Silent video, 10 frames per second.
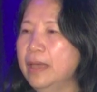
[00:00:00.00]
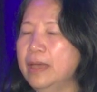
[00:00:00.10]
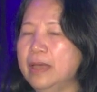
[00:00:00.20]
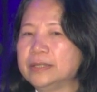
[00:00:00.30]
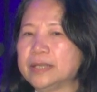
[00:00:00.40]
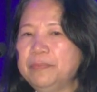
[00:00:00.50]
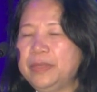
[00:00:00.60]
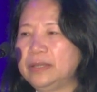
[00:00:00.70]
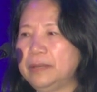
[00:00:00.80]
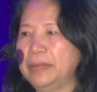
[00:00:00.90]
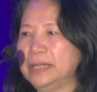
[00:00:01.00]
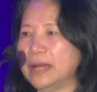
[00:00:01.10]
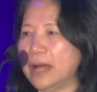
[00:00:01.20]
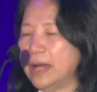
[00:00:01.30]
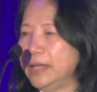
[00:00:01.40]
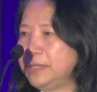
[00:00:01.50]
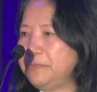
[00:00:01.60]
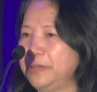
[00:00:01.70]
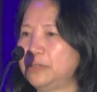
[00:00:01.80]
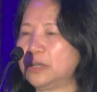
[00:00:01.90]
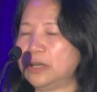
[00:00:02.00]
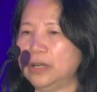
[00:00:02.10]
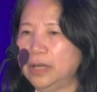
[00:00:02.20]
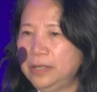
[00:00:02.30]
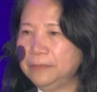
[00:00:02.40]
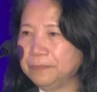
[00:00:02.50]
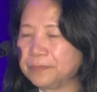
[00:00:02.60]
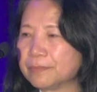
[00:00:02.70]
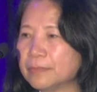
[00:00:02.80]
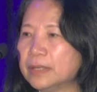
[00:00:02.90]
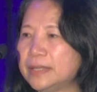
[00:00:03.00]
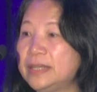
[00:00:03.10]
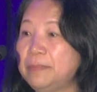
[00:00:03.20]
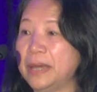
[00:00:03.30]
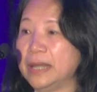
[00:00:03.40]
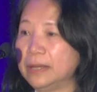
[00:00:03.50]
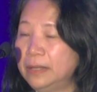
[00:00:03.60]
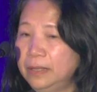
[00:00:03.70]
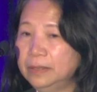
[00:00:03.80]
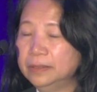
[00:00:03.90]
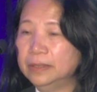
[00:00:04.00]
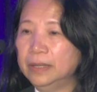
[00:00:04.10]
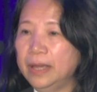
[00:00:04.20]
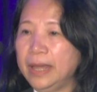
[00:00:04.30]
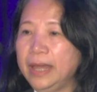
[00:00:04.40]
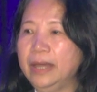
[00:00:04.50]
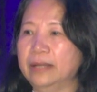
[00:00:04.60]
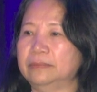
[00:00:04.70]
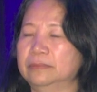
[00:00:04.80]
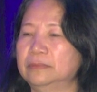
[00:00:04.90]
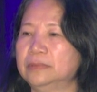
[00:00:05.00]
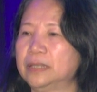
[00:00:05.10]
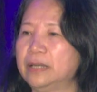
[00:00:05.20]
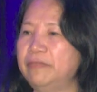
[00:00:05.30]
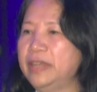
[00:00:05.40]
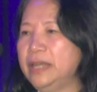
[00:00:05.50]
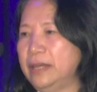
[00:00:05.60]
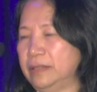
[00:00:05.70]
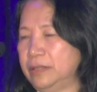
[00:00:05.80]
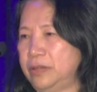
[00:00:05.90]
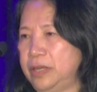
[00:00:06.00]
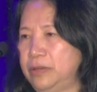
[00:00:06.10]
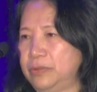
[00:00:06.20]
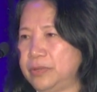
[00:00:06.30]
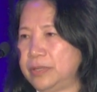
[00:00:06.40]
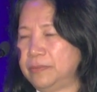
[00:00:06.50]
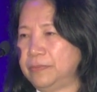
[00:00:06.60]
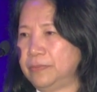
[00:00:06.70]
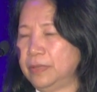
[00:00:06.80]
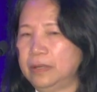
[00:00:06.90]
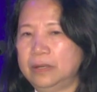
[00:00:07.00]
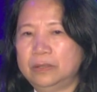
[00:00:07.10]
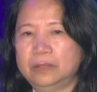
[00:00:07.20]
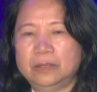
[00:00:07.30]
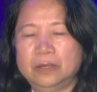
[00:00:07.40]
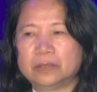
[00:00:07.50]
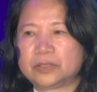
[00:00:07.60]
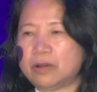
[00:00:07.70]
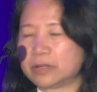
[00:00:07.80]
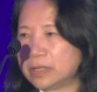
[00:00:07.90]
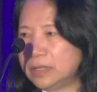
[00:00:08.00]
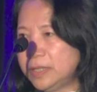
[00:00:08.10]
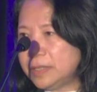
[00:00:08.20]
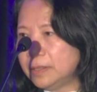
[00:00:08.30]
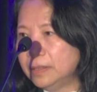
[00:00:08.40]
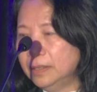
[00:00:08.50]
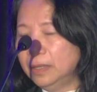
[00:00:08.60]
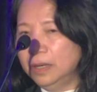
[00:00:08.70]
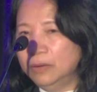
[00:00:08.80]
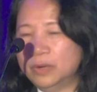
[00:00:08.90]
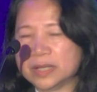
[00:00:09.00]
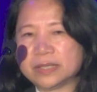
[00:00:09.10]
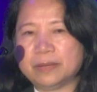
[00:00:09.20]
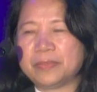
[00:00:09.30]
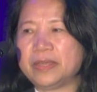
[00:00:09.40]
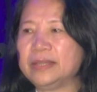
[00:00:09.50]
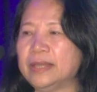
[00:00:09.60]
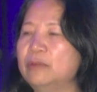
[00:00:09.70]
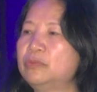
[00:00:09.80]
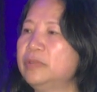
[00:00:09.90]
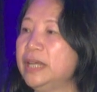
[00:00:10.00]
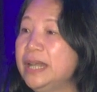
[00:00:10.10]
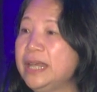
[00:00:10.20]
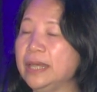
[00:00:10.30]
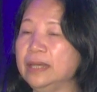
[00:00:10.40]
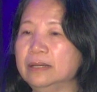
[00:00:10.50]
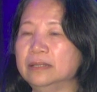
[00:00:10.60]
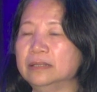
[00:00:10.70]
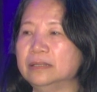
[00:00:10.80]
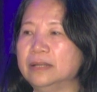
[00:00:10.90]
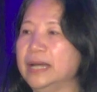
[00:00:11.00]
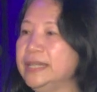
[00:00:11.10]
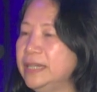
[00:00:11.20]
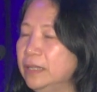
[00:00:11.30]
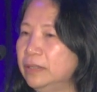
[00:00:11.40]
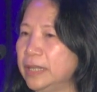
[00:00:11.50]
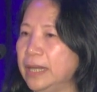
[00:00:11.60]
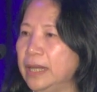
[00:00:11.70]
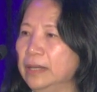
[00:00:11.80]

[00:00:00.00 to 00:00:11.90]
Something that make their eyes feel good, see better, and convenient to use. Doctors want something that really, ideally,